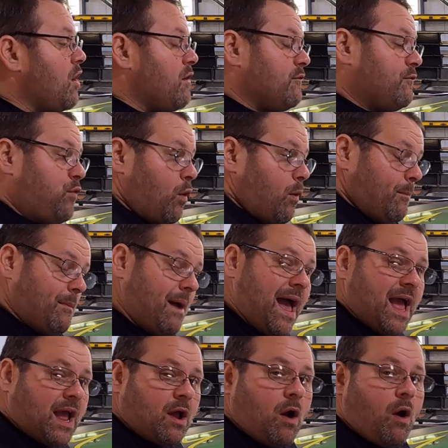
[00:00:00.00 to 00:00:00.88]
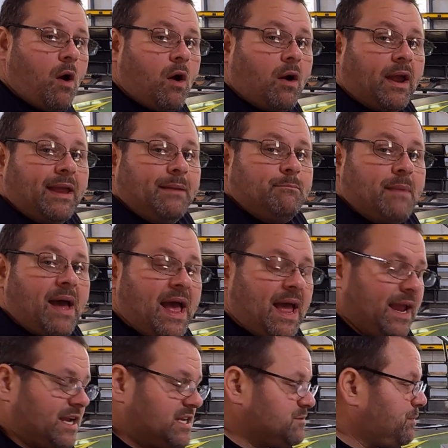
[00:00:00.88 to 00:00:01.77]
for my car in
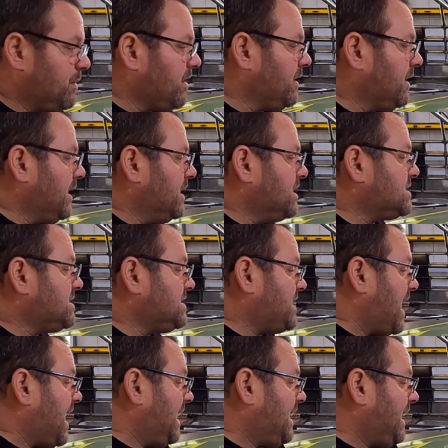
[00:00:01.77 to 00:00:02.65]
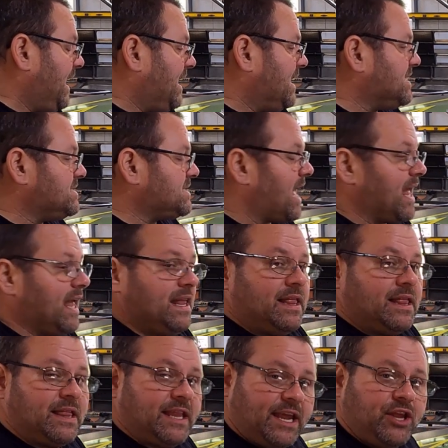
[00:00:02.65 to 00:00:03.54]
my experience, that is a
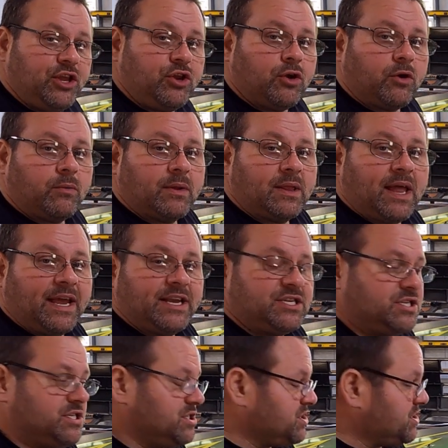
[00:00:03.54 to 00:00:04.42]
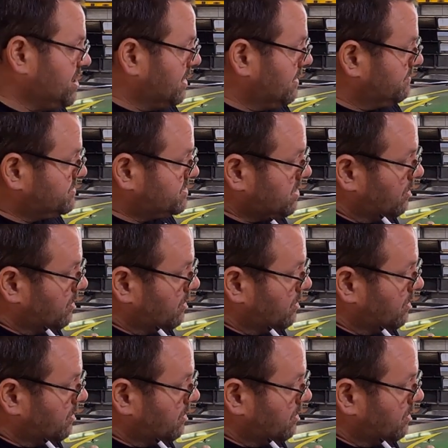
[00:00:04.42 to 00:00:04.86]
linear relationship.